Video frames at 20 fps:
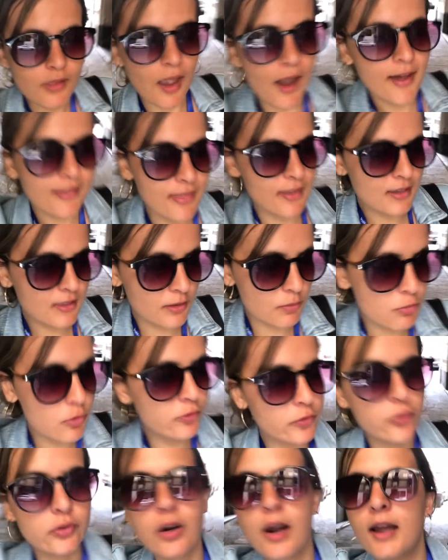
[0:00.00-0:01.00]
I think, the more
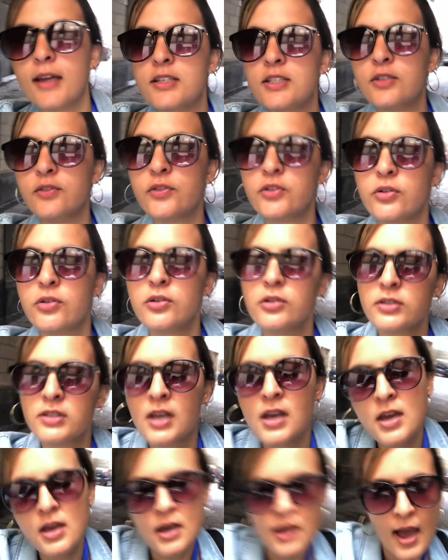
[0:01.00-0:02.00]
variety of talks
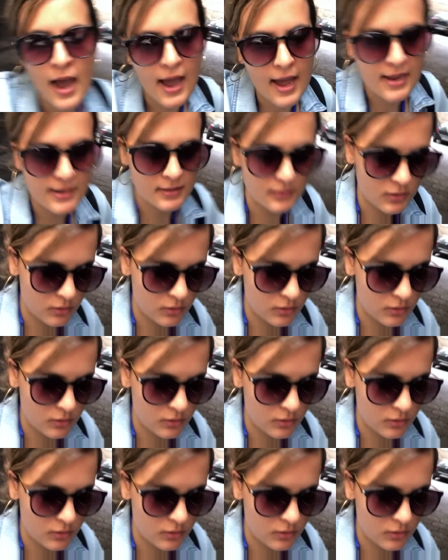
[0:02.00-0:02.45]
and